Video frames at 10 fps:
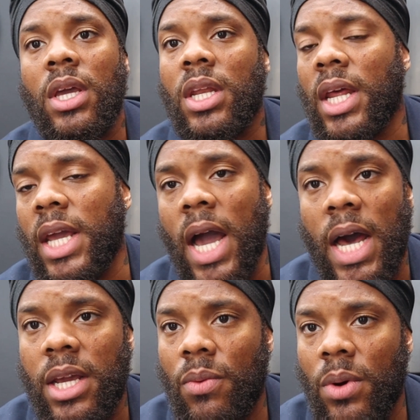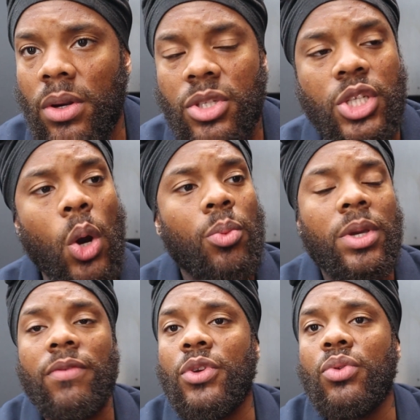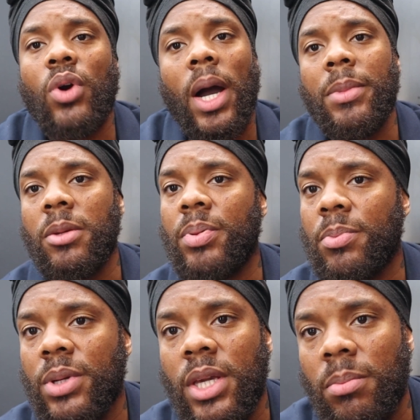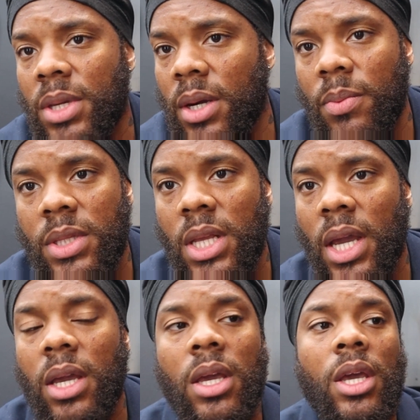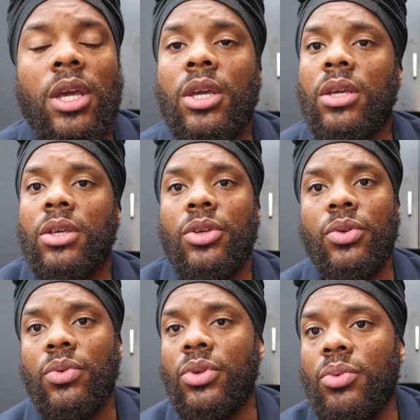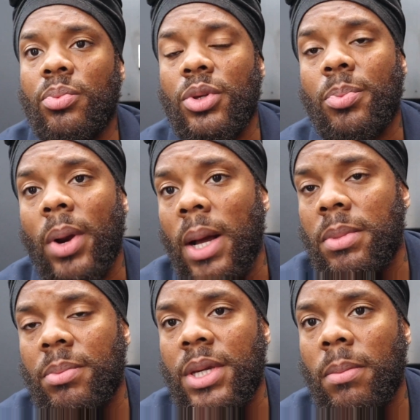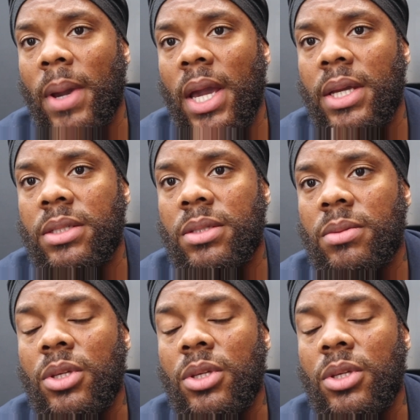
That ain't how that works. So if you knew how many people hit me up with that, you probably be amazed.